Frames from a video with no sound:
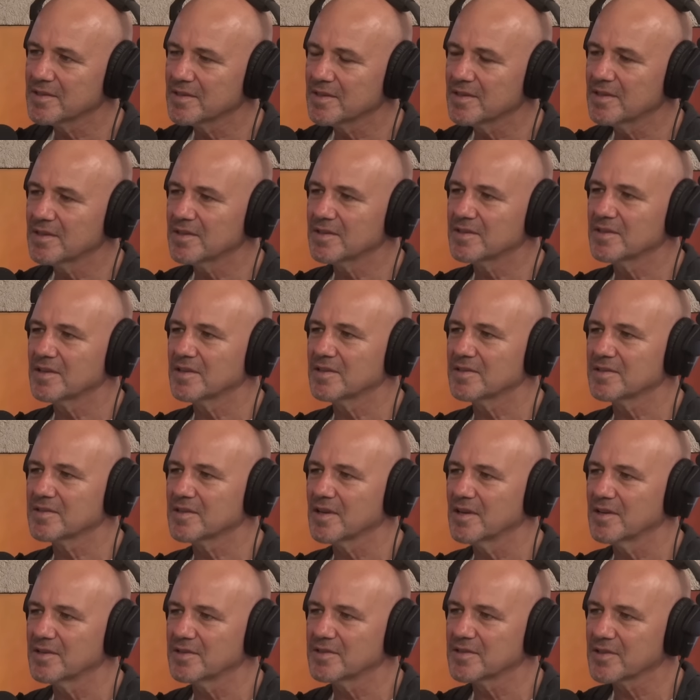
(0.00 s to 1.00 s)
Crazy. It,
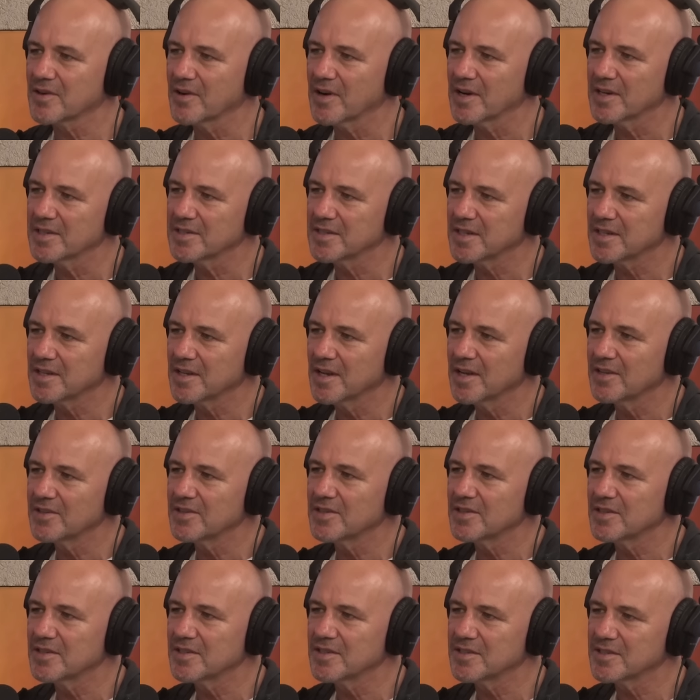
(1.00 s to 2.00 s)
it's it's crazy,
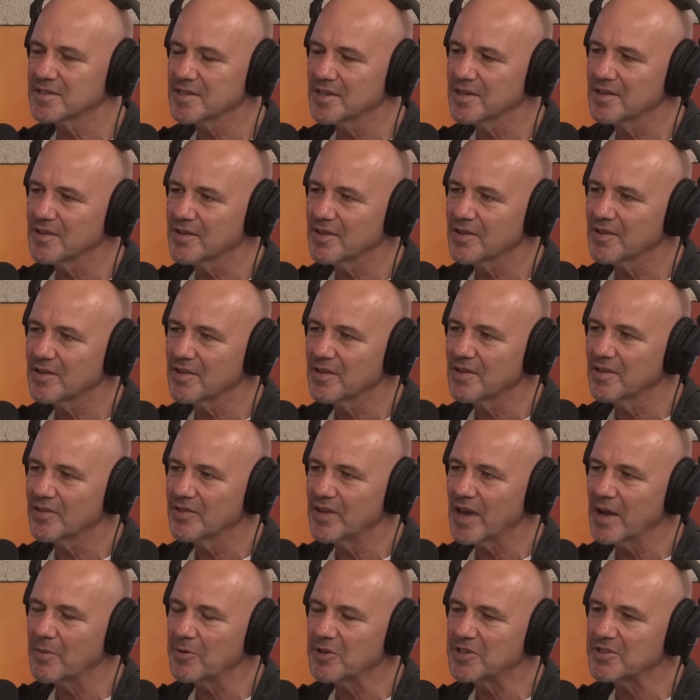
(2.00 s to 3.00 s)
and you you see the the
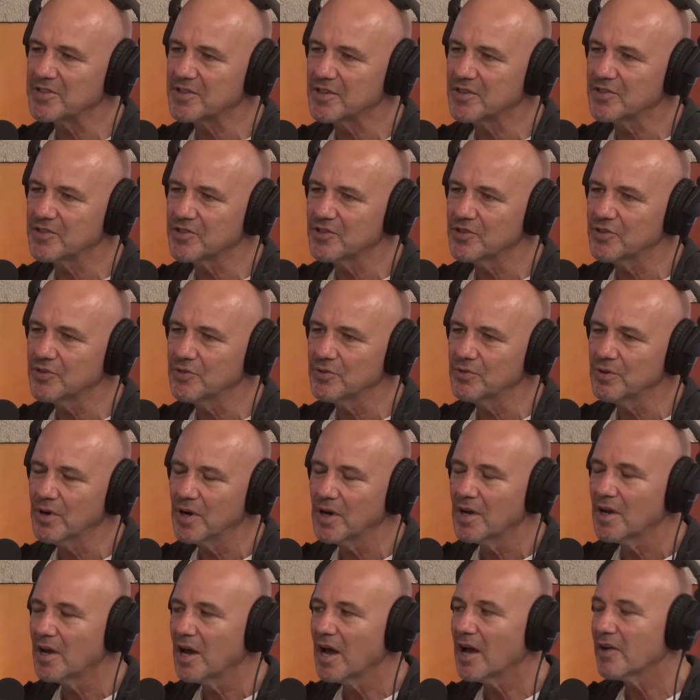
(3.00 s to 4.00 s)
damage. Did
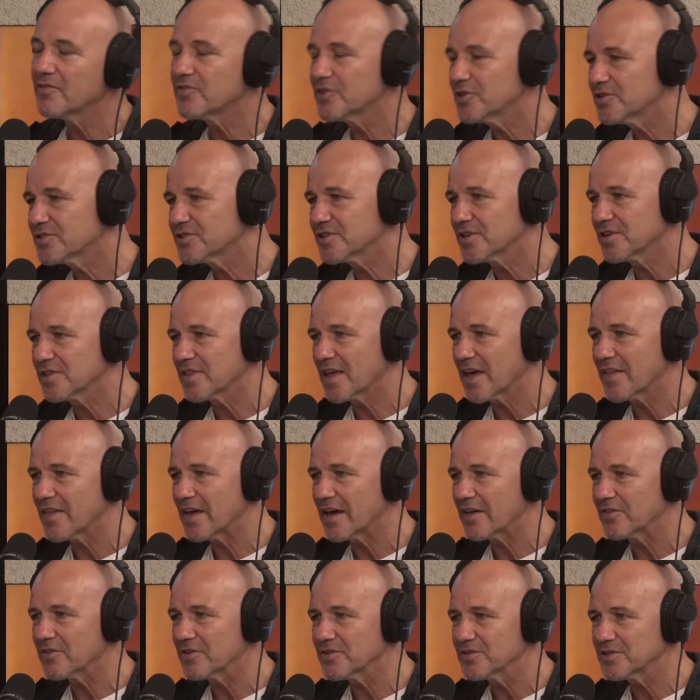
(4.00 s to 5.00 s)
have you seen that
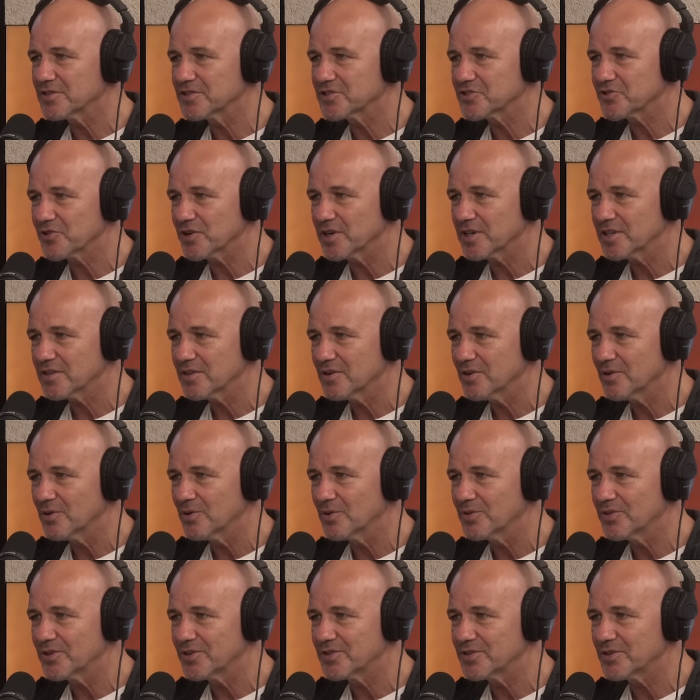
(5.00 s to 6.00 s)
out on the street,
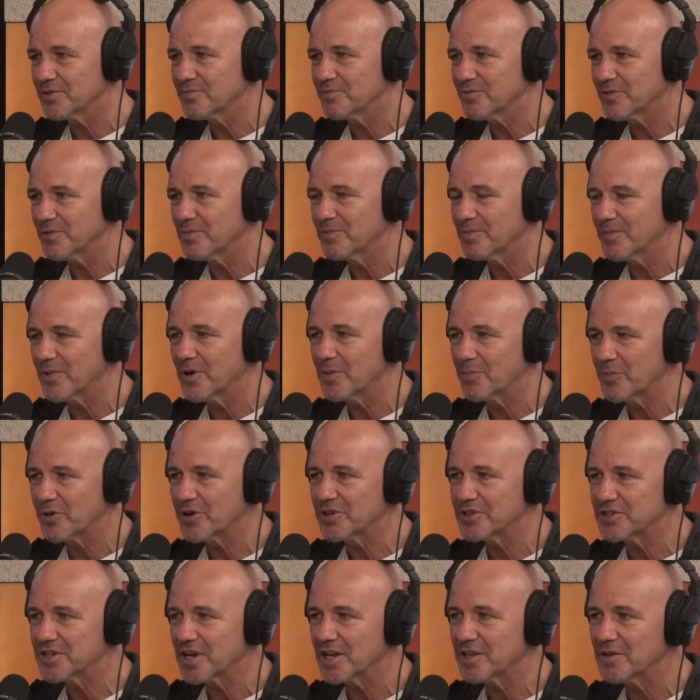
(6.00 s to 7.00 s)
or did you
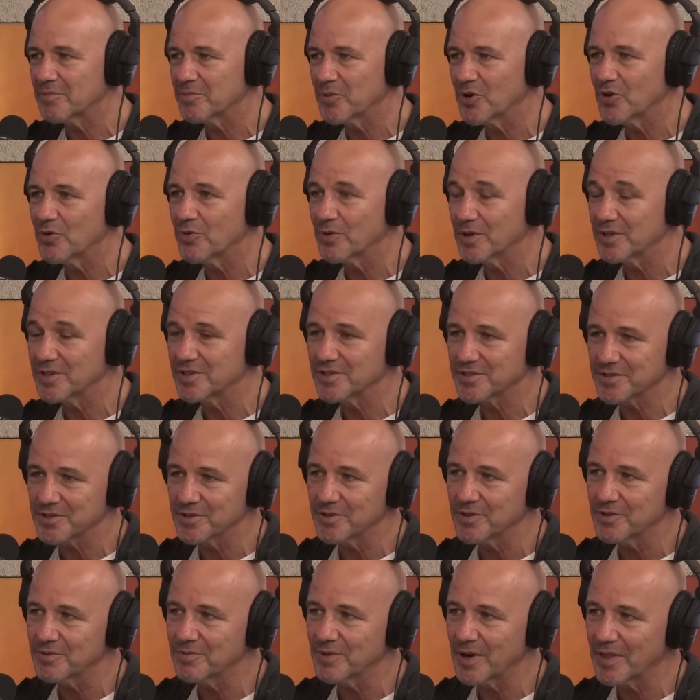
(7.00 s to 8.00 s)
appreciate it more when no. you
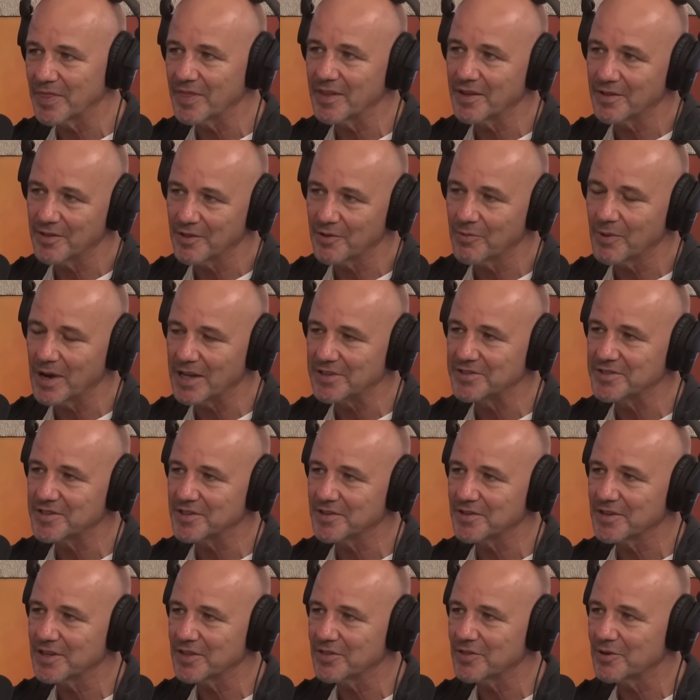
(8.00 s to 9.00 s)
saw when the, the ones
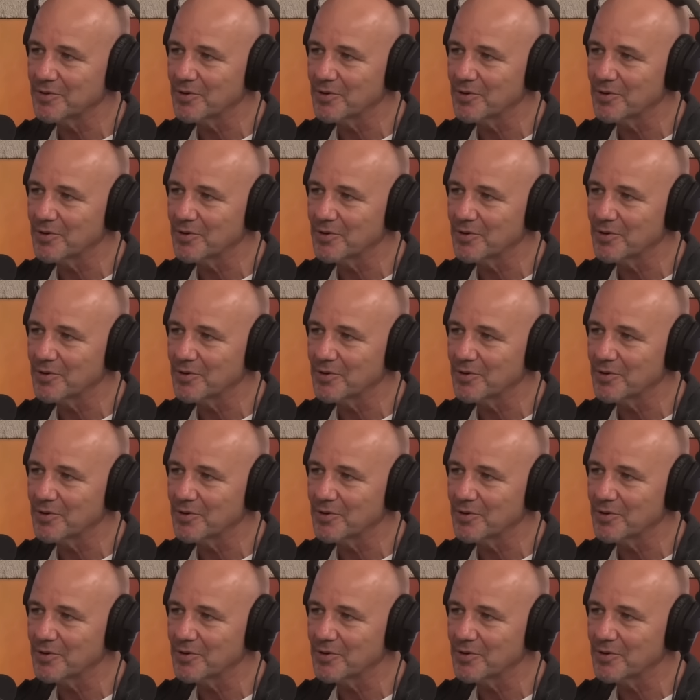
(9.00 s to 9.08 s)
that hit?